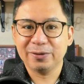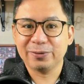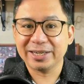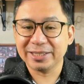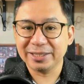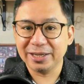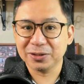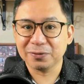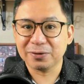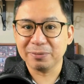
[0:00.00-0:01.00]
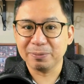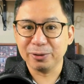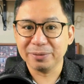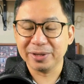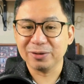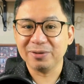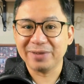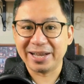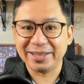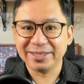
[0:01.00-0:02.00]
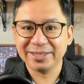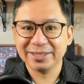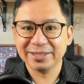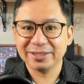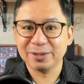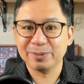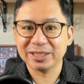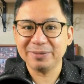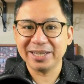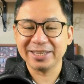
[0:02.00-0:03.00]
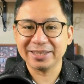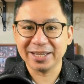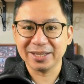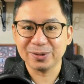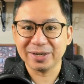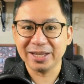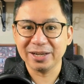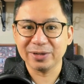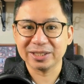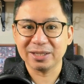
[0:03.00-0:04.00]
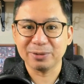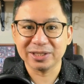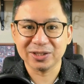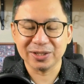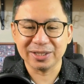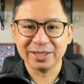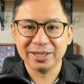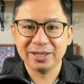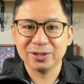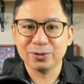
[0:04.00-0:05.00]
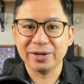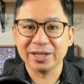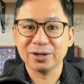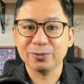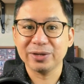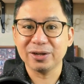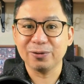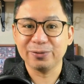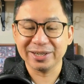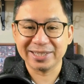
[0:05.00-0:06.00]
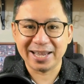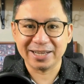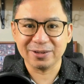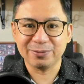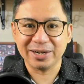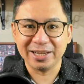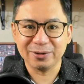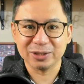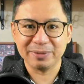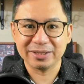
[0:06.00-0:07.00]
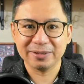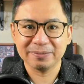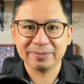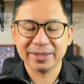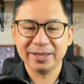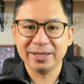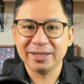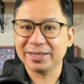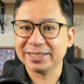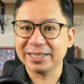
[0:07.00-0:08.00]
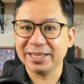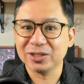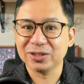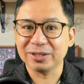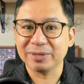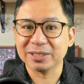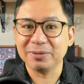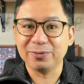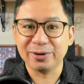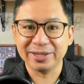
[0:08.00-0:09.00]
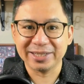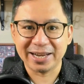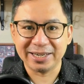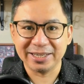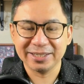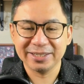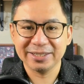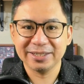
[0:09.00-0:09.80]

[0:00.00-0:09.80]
For resignation from employment to be valid, there must be an intent to relinquish the position together with the overt act of relinquishment. Resignation must be voluntary.